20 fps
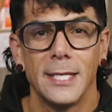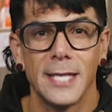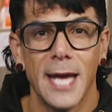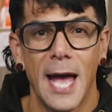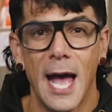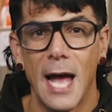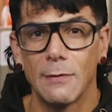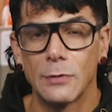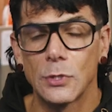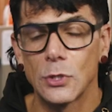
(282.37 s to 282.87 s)
and
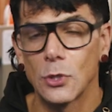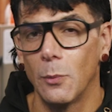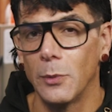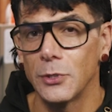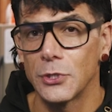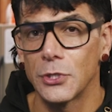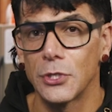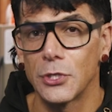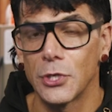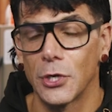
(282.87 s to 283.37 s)
to have so
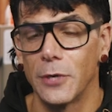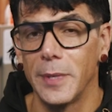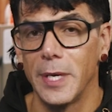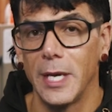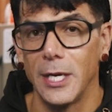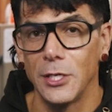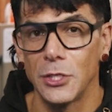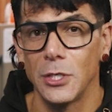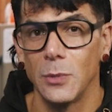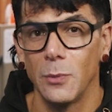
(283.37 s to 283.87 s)
much
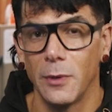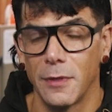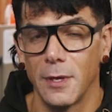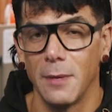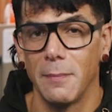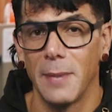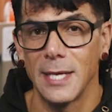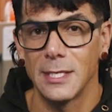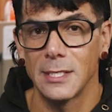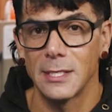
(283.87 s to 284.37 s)
determination
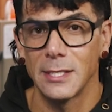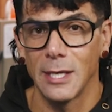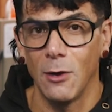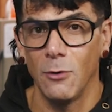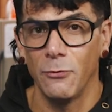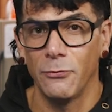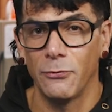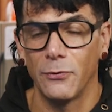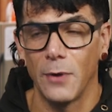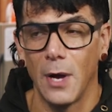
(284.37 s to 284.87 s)
within
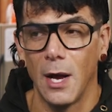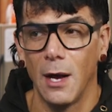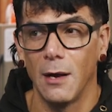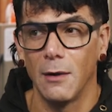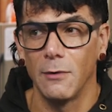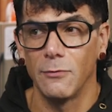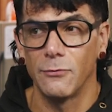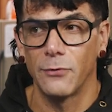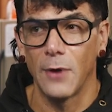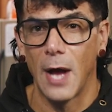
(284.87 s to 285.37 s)
myself
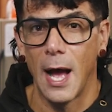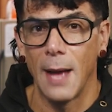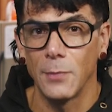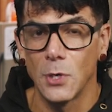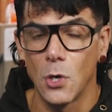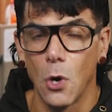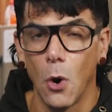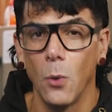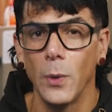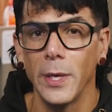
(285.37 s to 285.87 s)
of
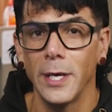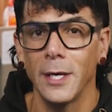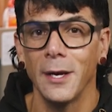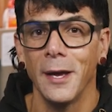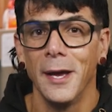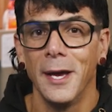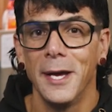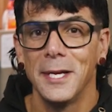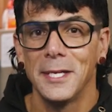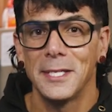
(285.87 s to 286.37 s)
I'm
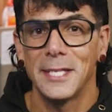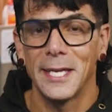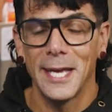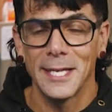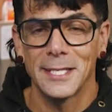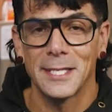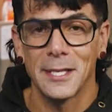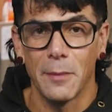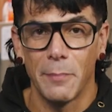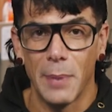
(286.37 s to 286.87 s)
going to
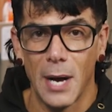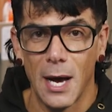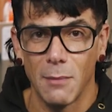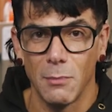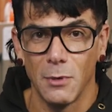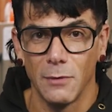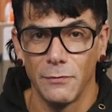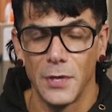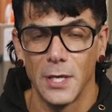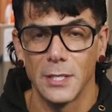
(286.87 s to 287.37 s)
get to the
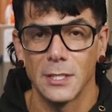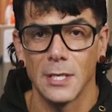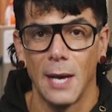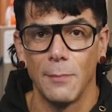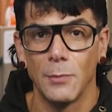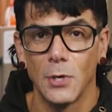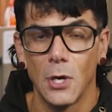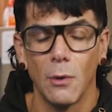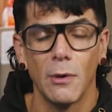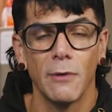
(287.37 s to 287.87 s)
bottom of this.
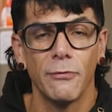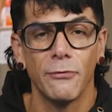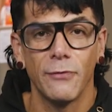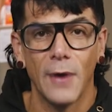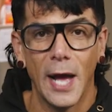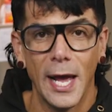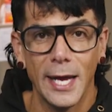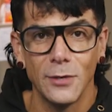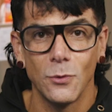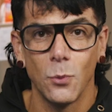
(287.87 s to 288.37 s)
I'm going to
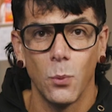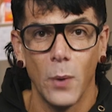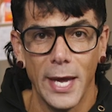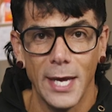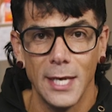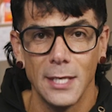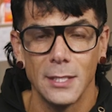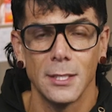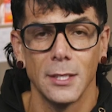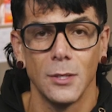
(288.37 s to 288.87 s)
find
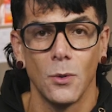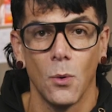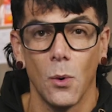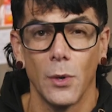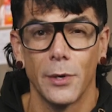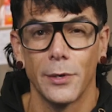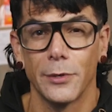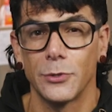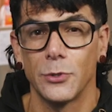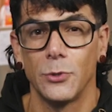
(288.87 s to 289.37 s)
ways in
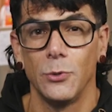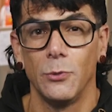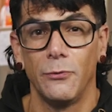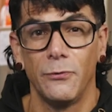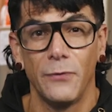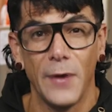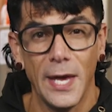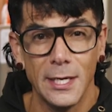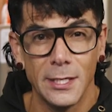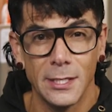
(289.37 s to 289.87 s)
order to
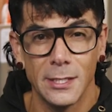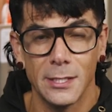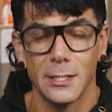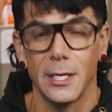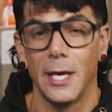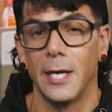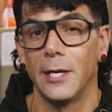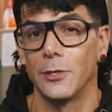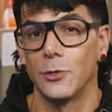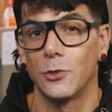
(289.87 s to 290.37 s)

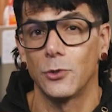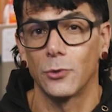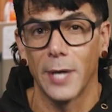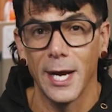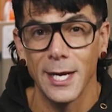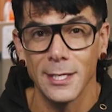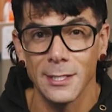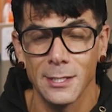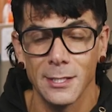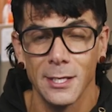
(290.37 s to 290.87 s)
face and
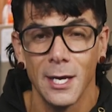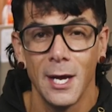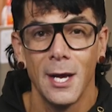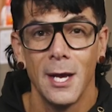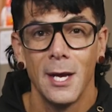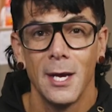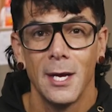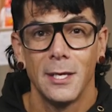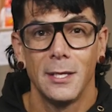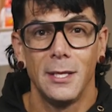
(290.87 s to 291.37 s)
address
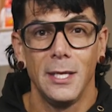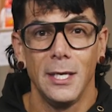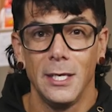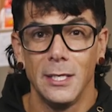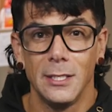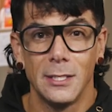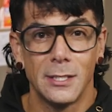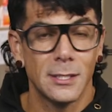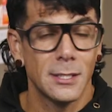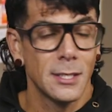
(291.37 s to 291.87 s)

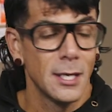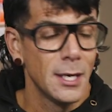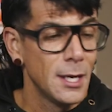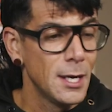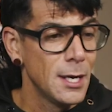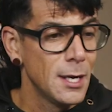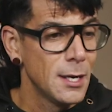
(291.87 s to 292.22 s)
these